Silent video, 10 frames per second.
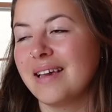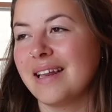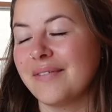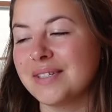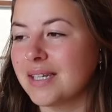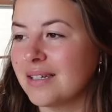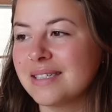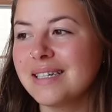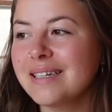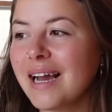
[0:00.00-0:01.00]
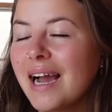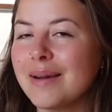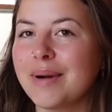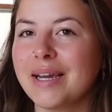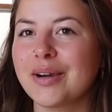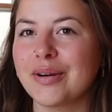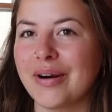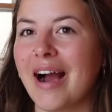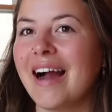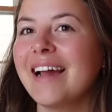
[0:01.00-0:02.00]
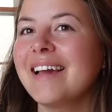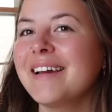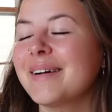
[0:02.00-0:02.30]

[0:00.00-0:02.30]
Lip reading: And if it doesn't, I might cry.